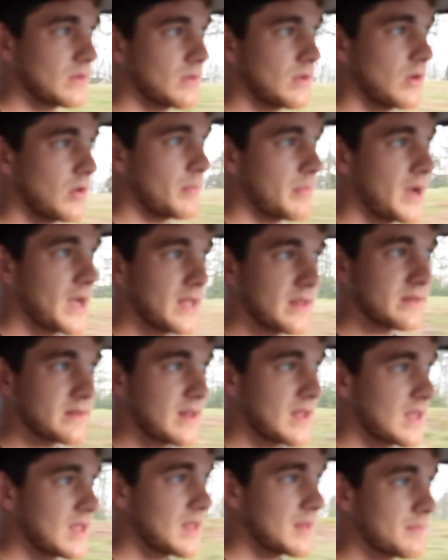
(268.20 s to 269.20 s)
go by his
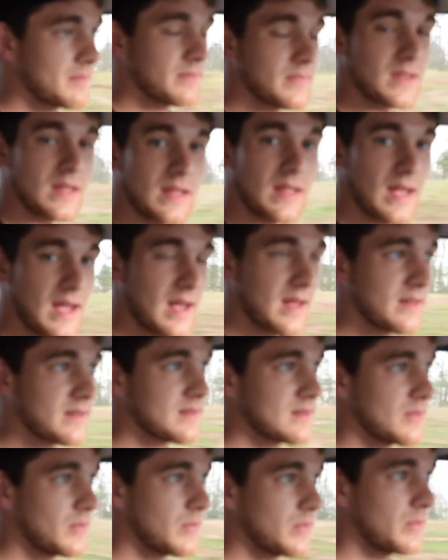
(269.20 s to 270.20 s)
name, he has
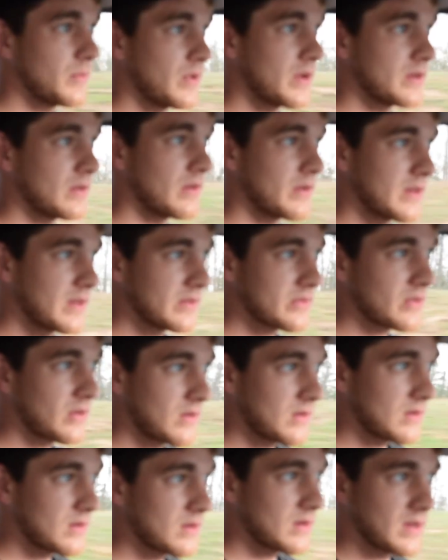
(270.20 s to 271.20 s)
one on his car,